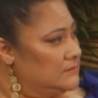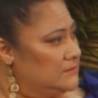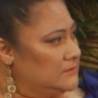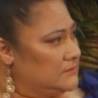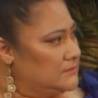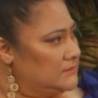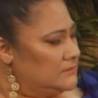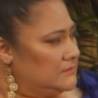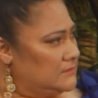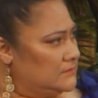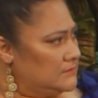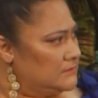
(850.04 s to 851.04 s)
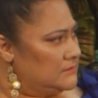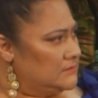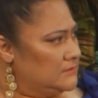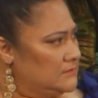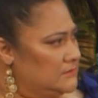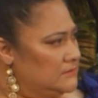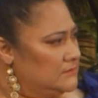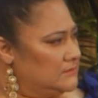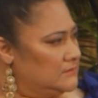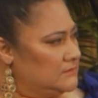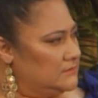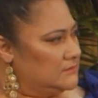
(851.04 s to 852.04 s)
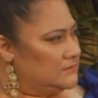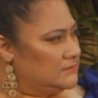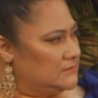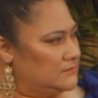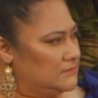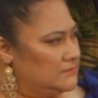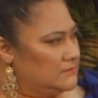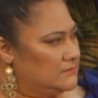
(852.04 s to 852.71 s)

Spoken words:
The person shown says nothing.